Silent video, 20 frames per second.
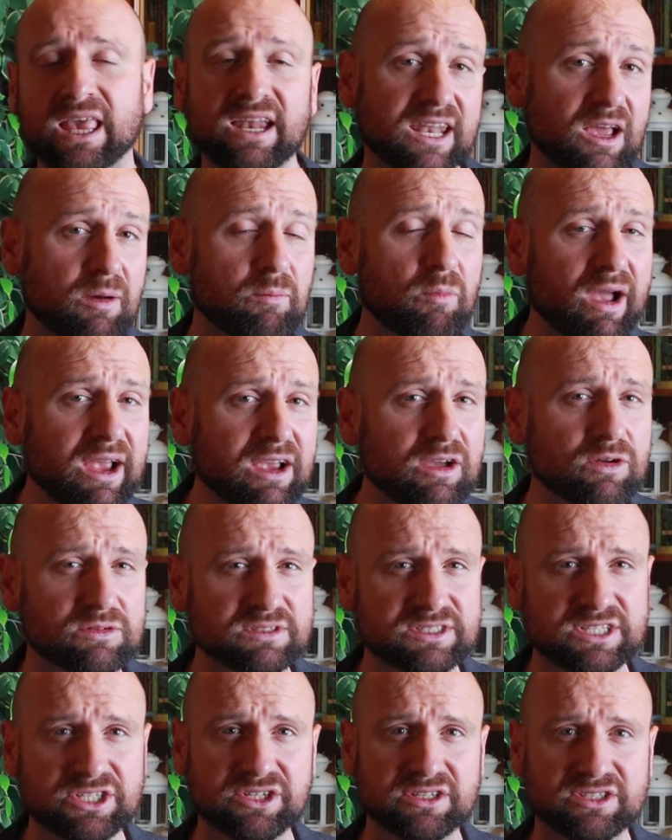Now, my goal
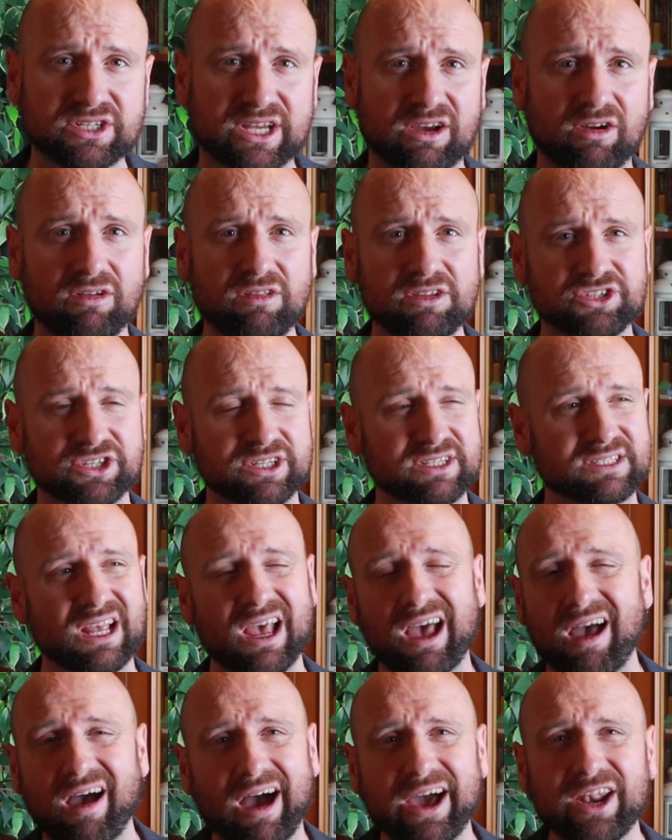in teaching psychology is
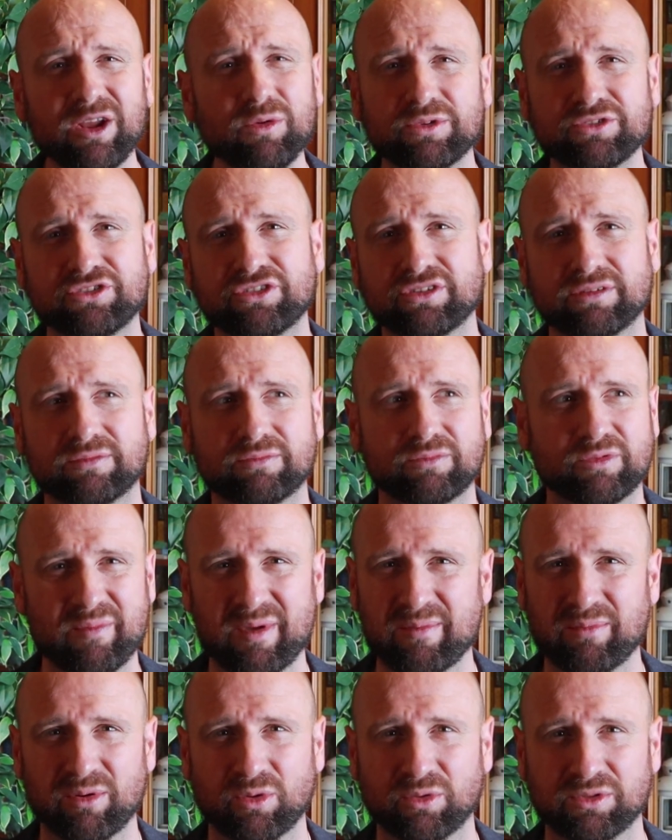I don't want you to
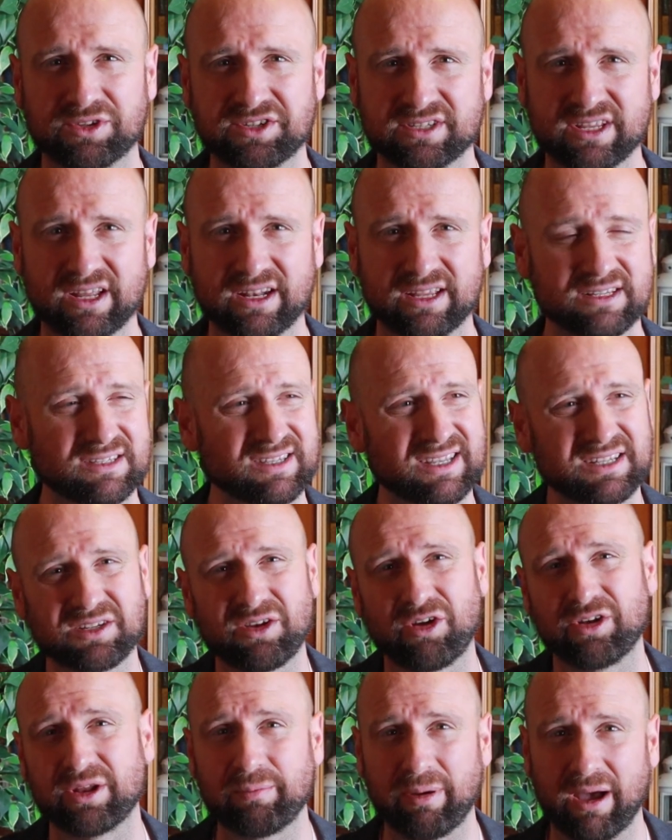remember all the studies. That's
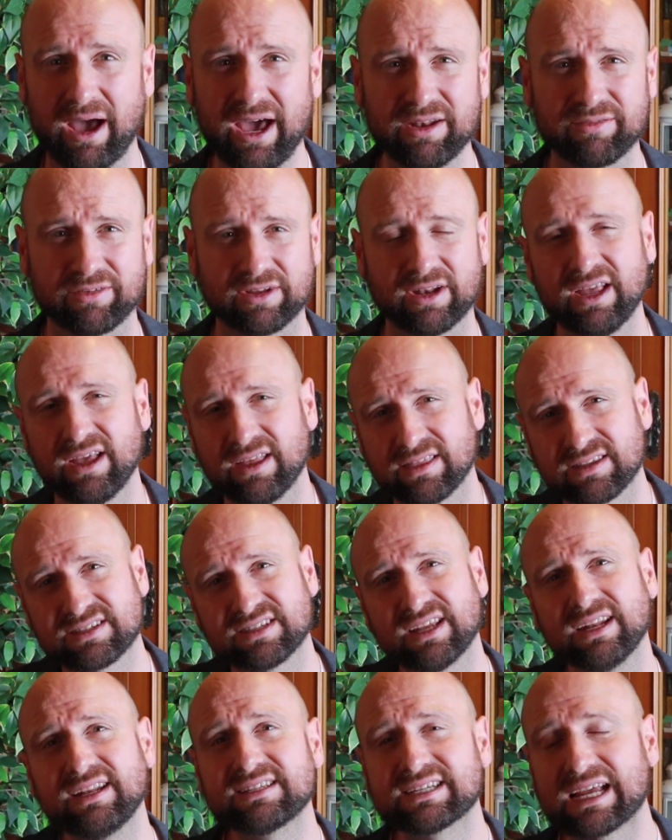only part of it. The
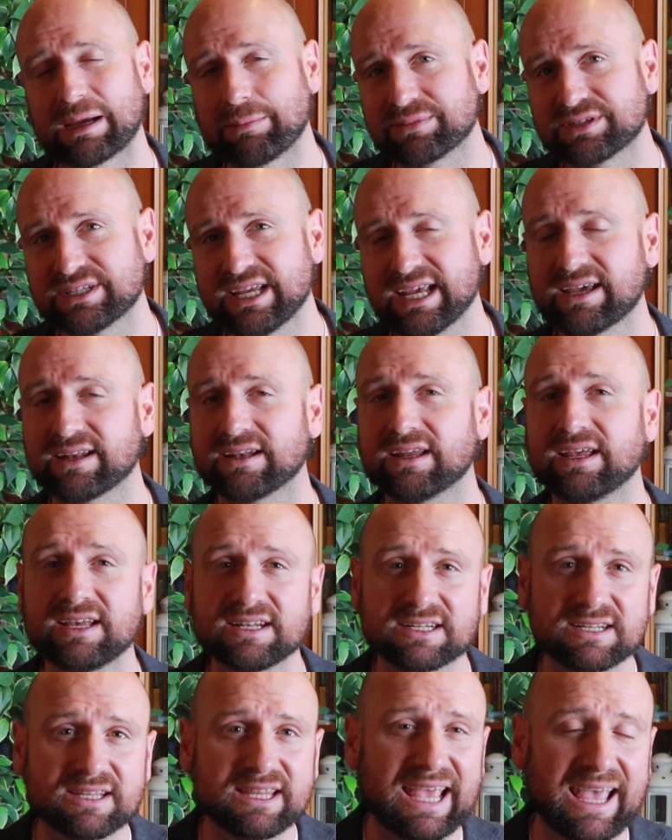studies come second
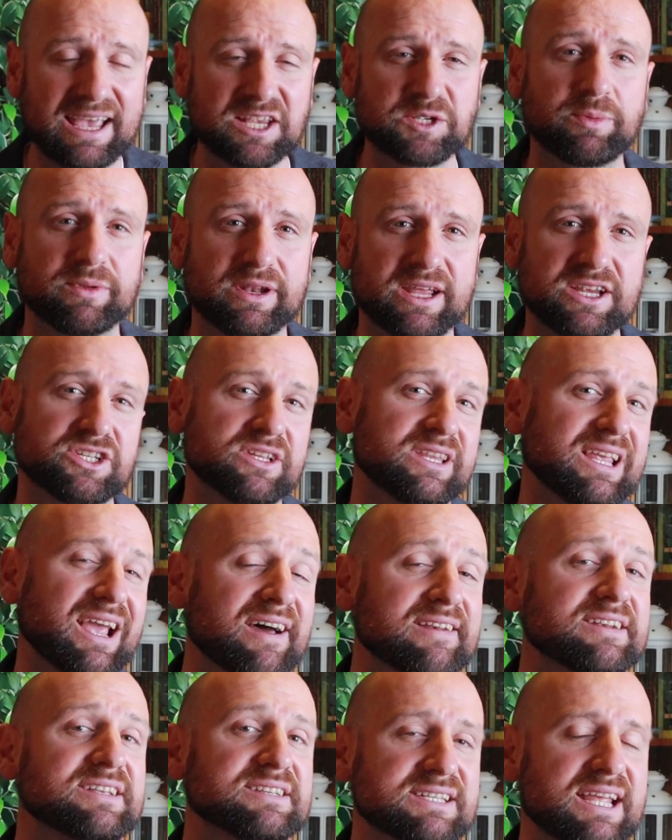to the explanation, the
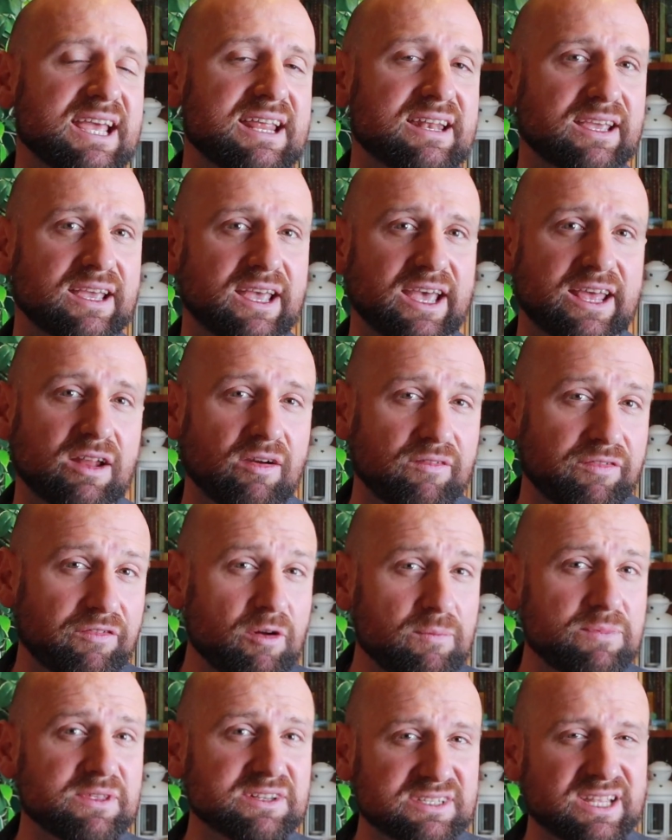understanding. And
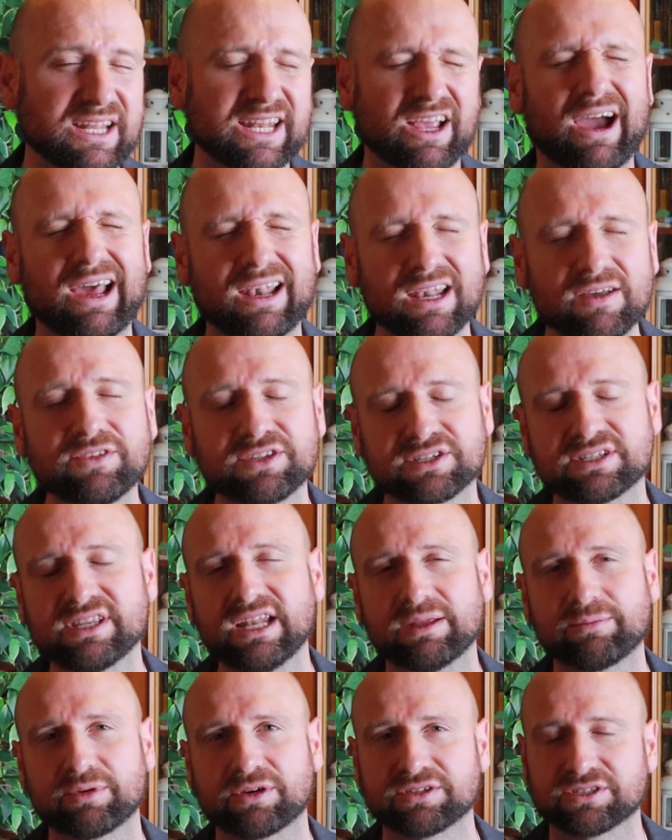from the study, I love the
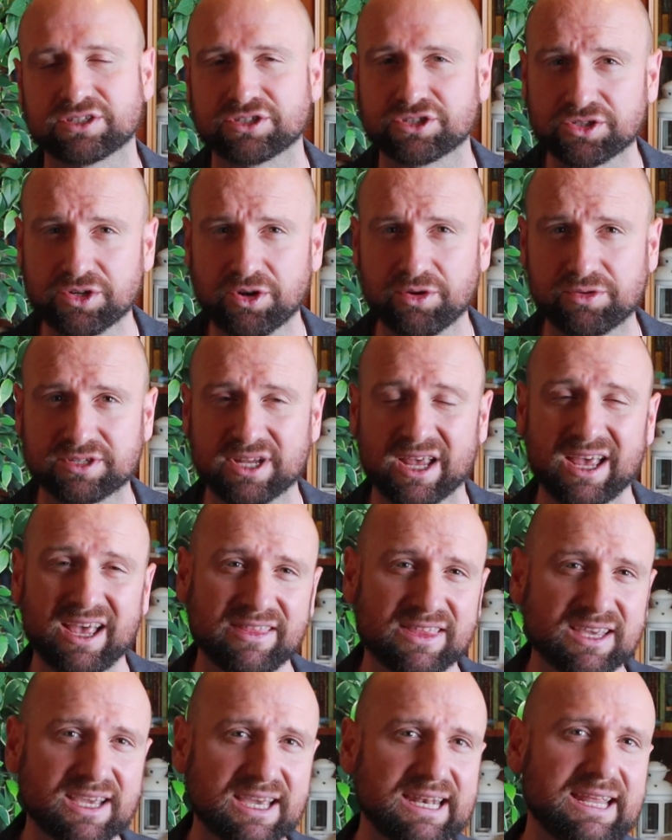study because it shows
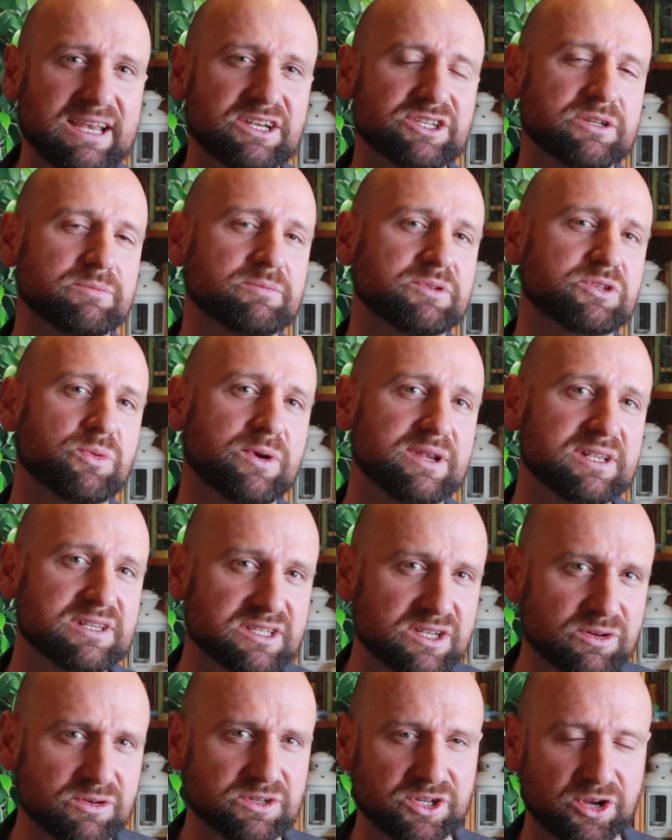the connection between
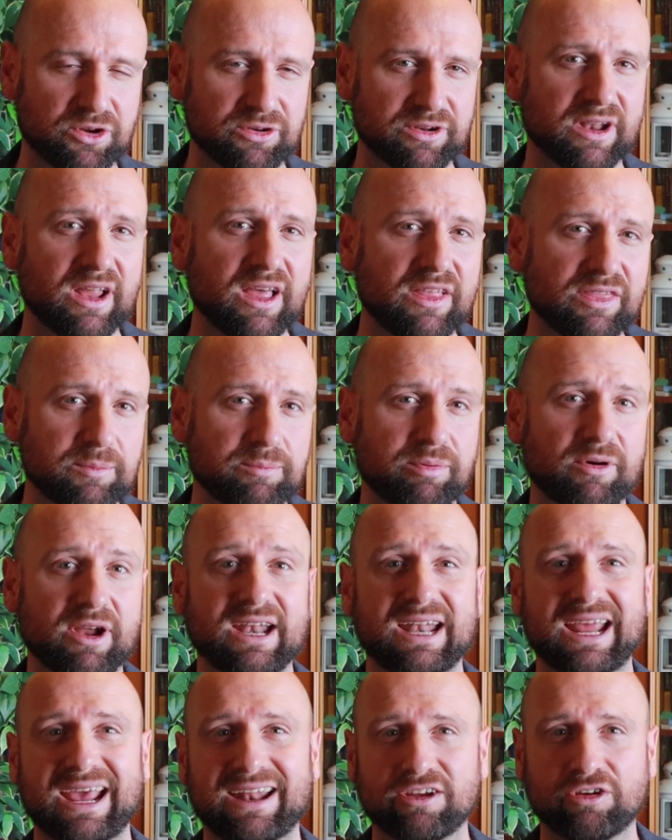serotonin, the
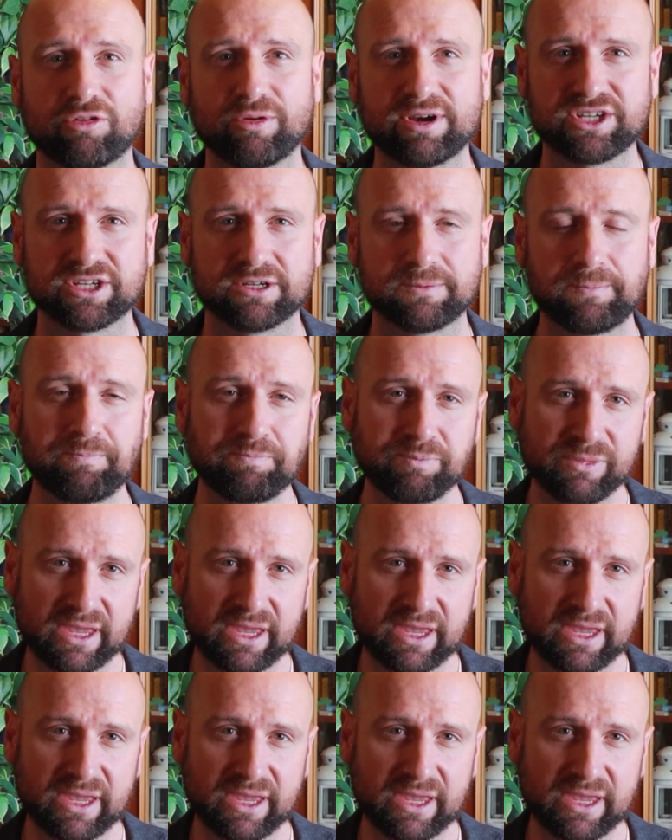brain, and aggression.